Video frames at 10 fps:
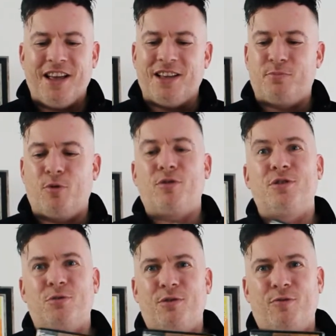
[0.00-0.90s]
is
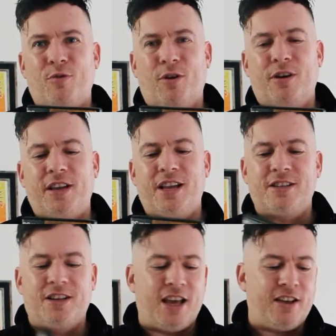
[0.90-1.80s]
Broken Sword 4 The
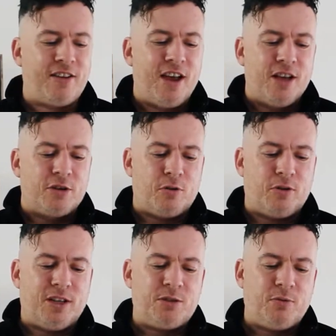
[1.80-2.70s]
Angel of Death.
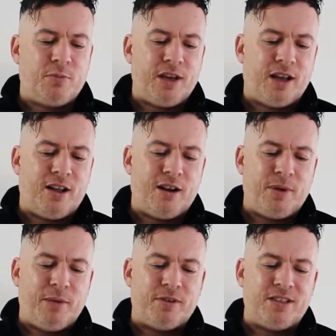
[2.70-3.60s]
So this would be a lot of
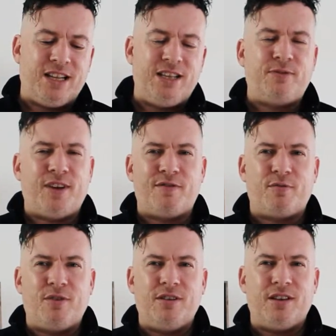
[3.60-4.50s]
people's least
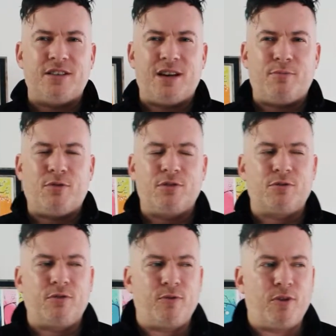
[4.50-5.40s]
favourite one is uh, Broken
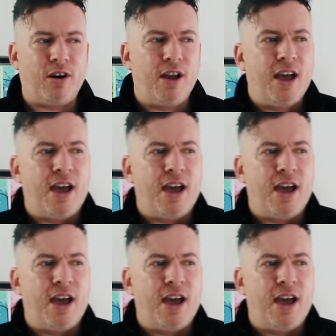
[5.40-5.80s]
Sword 4.